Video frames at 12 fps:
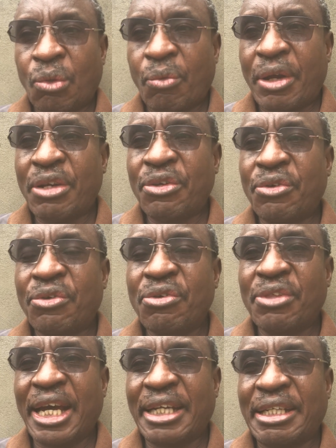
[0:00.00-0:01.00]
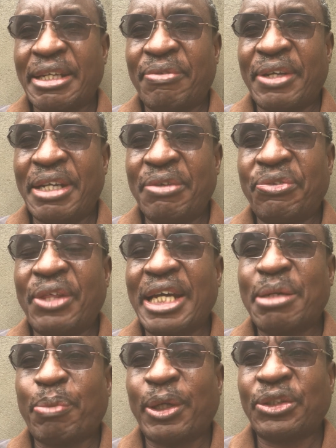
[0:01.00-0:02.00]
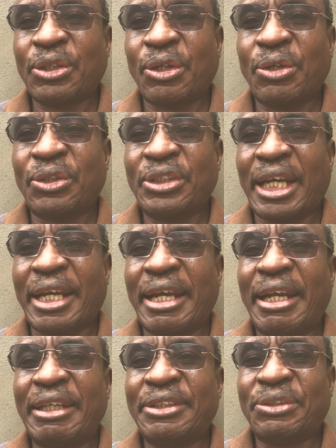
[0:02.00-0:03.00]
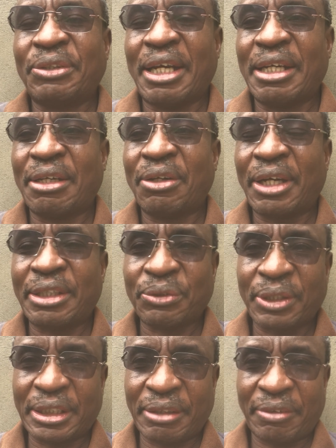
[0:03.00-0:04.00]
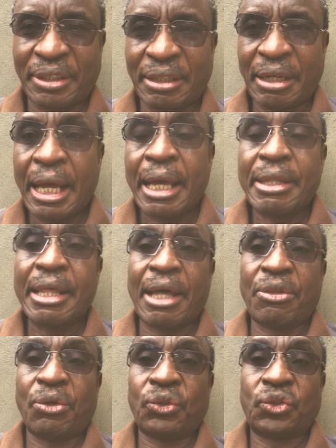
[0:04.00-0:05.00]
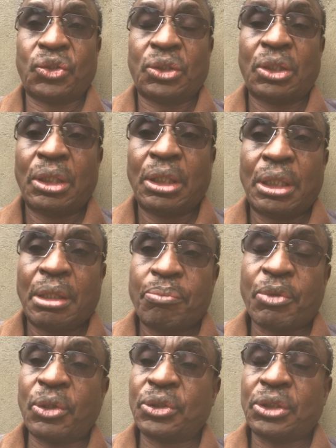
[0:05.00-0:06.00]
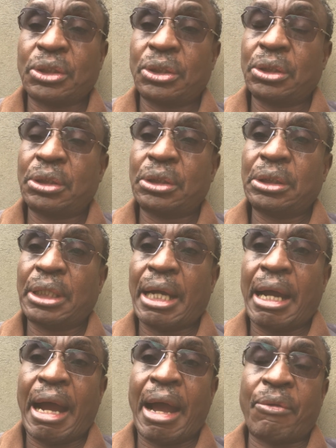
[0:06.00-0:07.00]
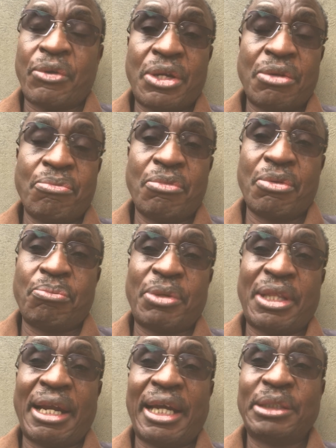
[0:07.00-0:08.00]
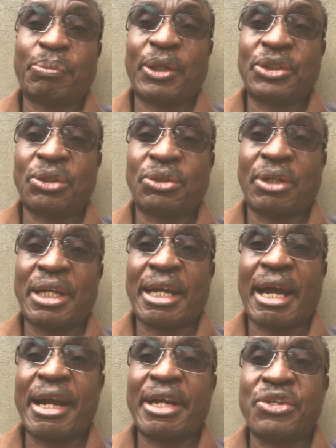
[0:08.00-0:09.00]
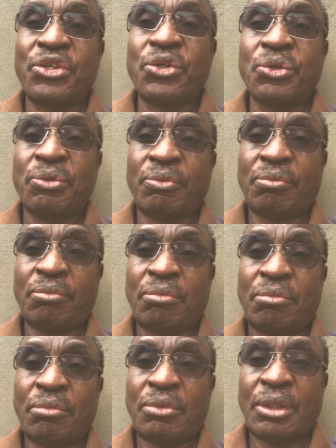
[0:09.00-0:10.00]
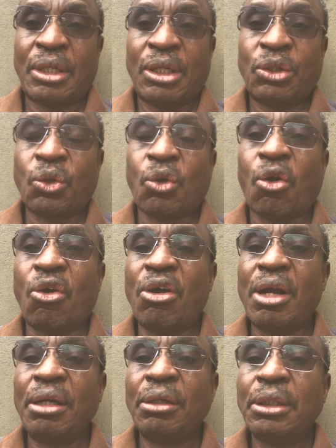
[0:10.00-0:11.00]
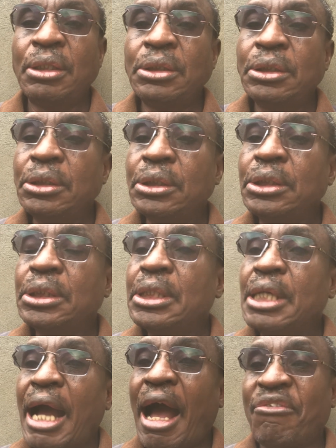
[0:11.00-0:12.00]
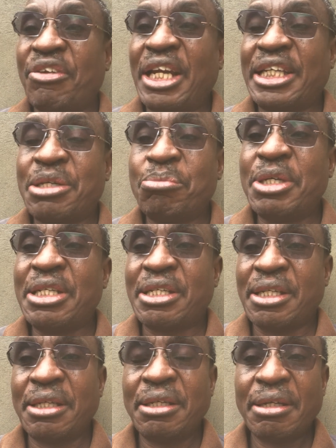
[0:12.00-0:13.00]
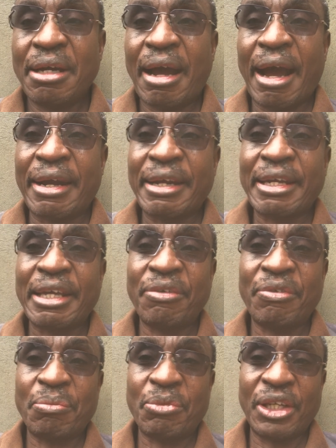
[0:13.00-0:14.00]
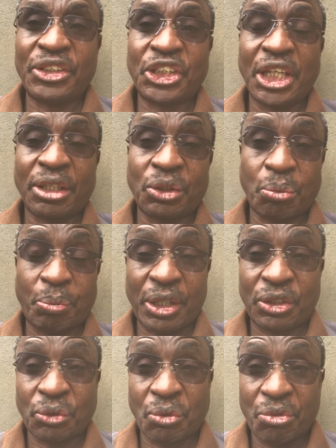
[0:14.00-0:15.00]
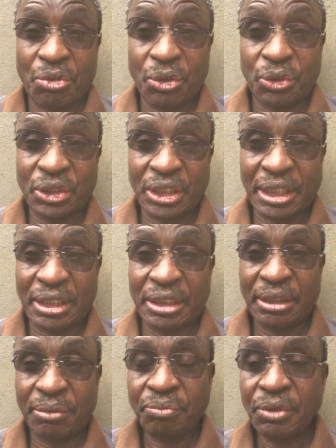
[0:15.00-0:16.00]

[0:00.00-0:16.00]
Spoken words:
when you do that, even if that person goes against you and does whatever, there are those, because I would be the last person to encourage you to call a village meeting and give him the check to pay school for his kids.